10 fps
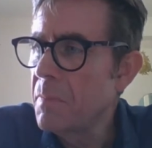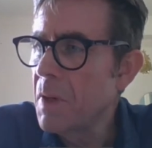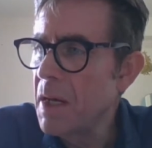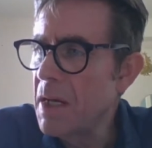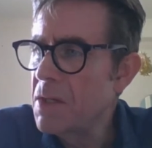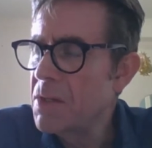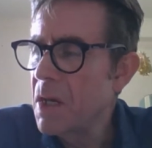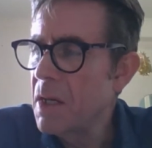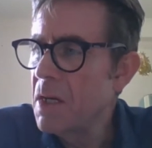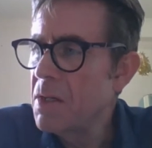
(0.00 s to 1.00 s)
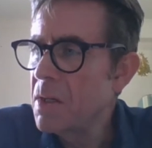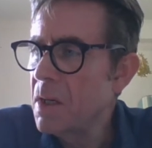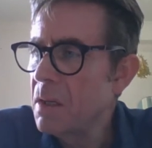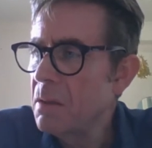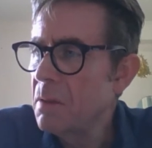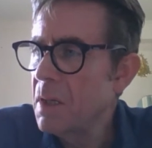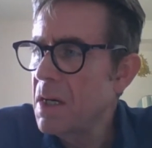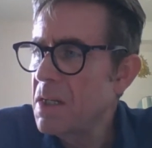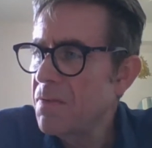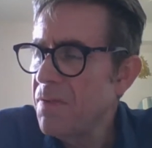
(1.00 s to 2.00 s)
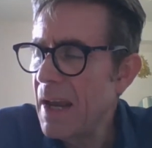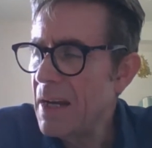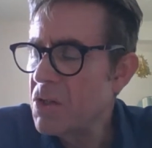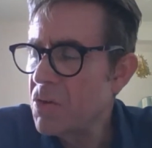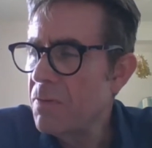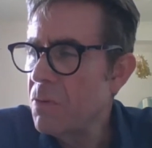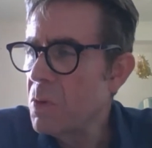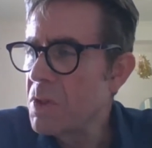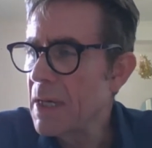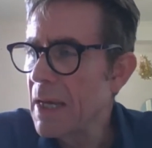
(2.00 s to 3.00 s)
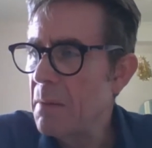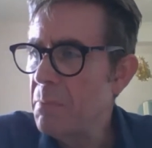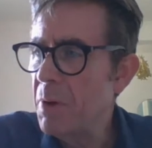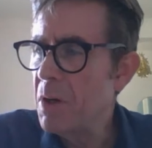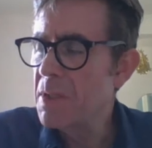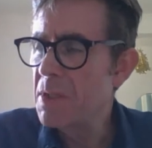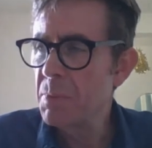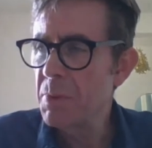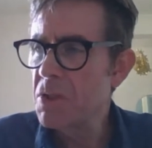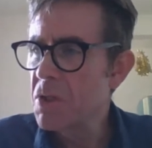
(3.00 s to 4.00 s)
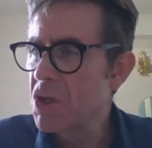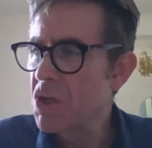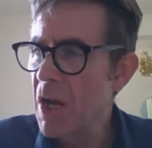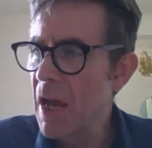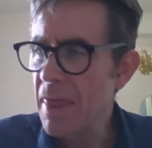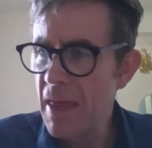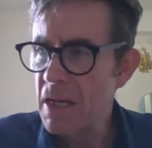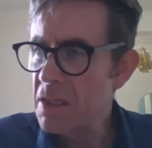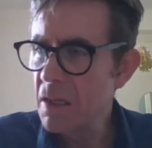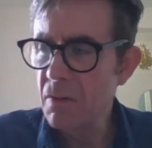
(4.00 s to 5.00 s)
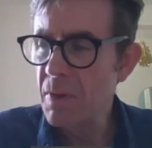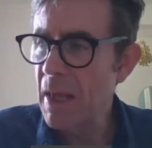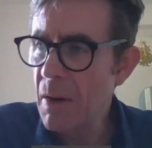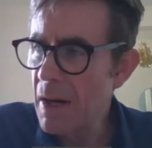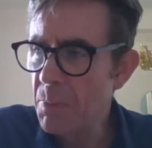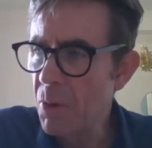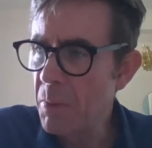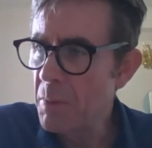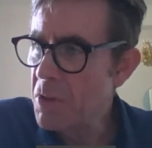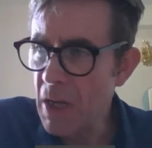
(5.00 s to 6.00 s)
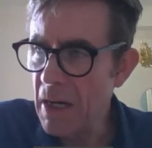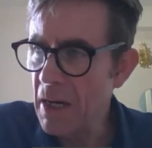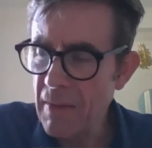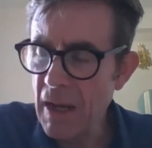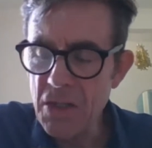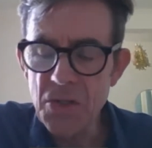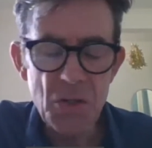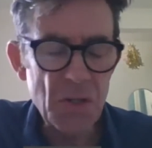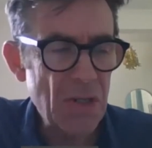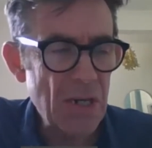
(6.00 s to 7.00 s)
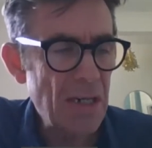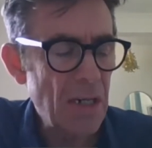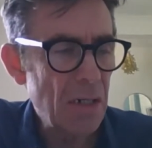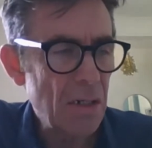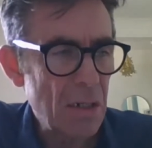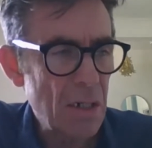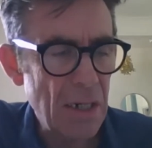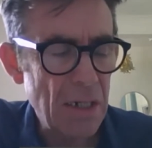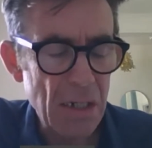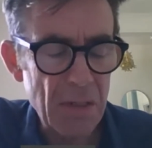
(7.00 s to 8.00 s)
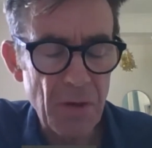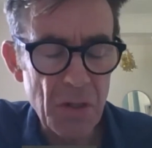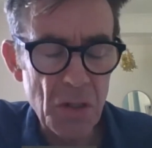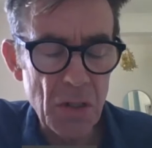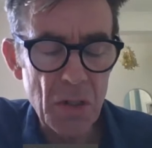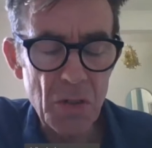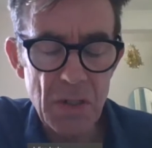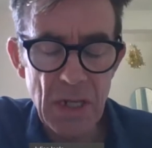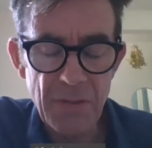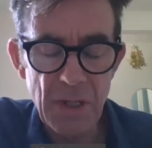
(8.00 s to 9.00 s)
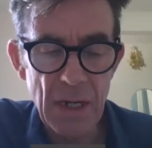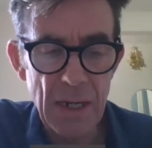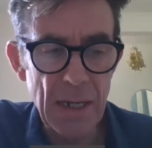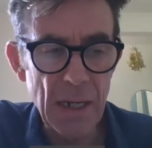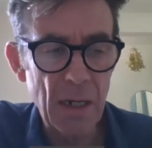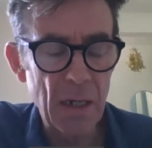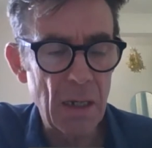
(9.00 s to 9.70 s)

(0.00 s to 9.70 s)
It is fairly straightforward to get participants to share their stuff without any problem. That is just a settings function that you just have to click.